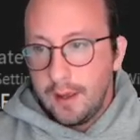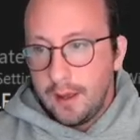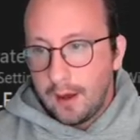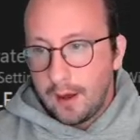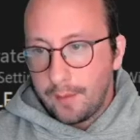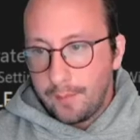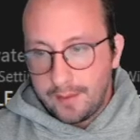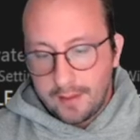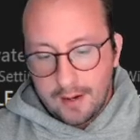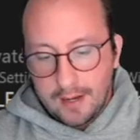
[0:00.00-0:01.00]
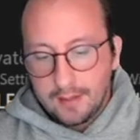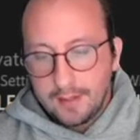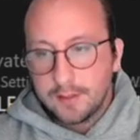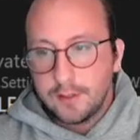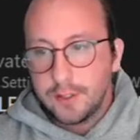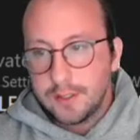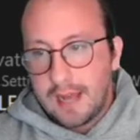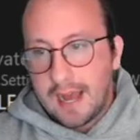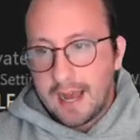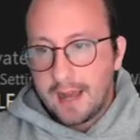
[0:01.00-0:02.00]
Um, and then I like to just
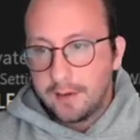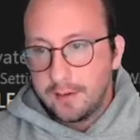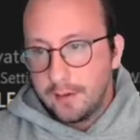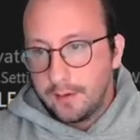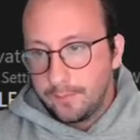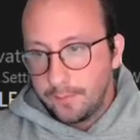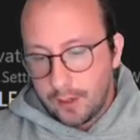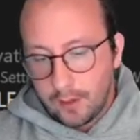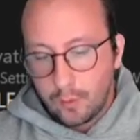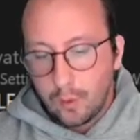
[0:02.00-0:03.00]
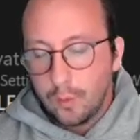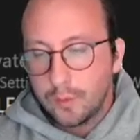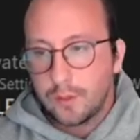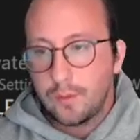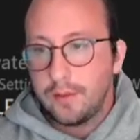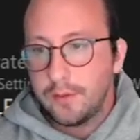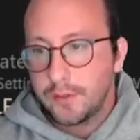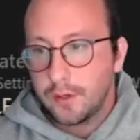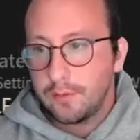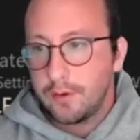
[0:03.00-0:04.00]
add uh, quotes around the
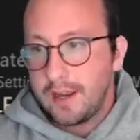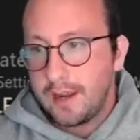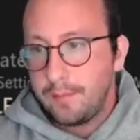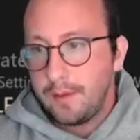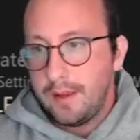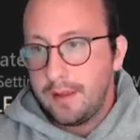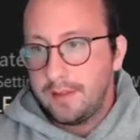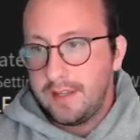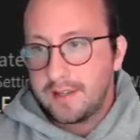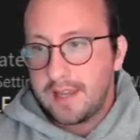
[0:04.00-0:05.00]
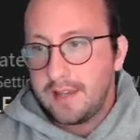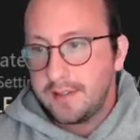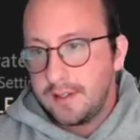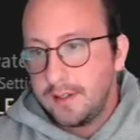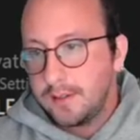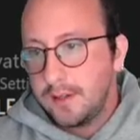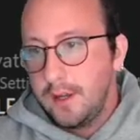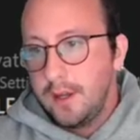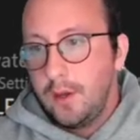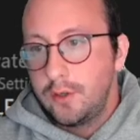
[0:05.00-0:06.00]
server name in these cases,
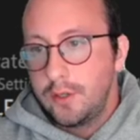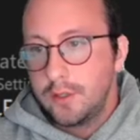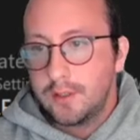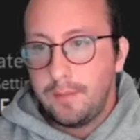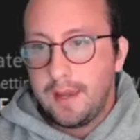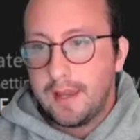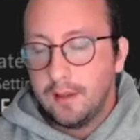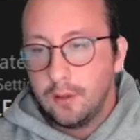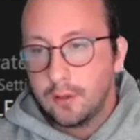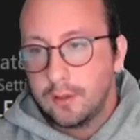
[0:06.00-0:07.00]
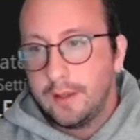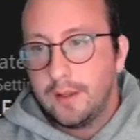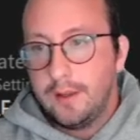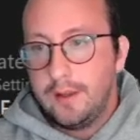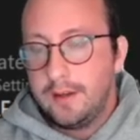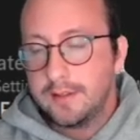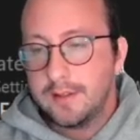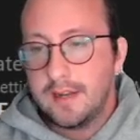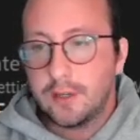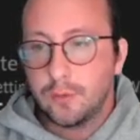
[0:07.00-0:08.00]
just to make it look like it is an
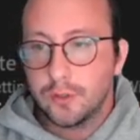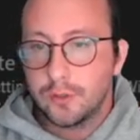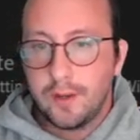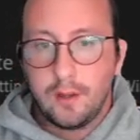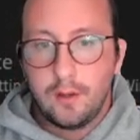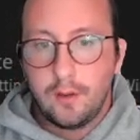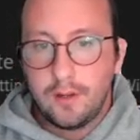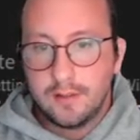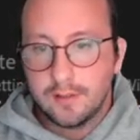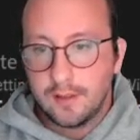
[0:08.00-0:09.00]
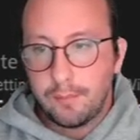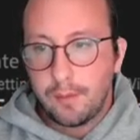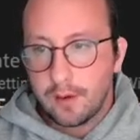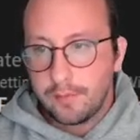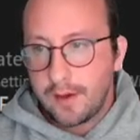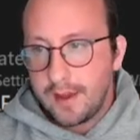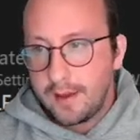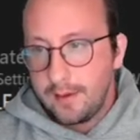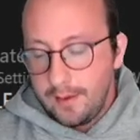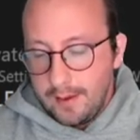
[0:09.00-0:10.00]
actual string. You can easily modify it.
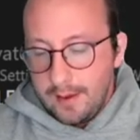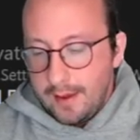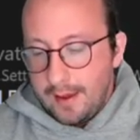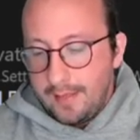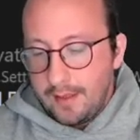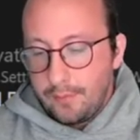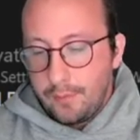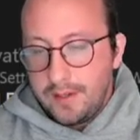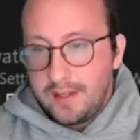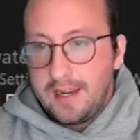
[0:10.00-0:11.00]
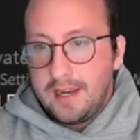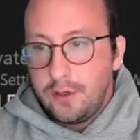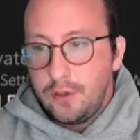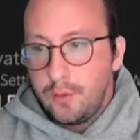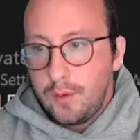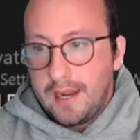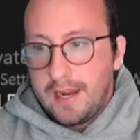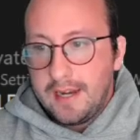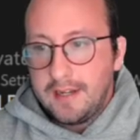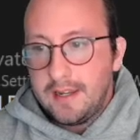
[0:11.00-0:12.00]
And then if we did a new
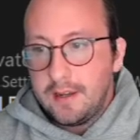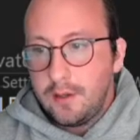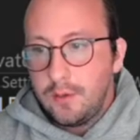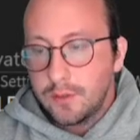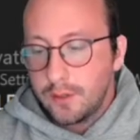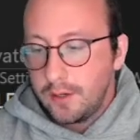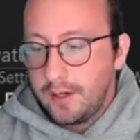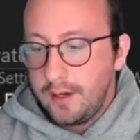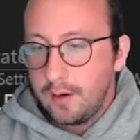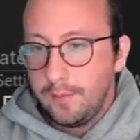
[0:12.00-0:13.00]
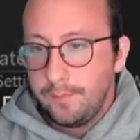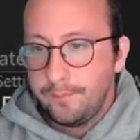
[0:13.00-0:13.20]
AD user here,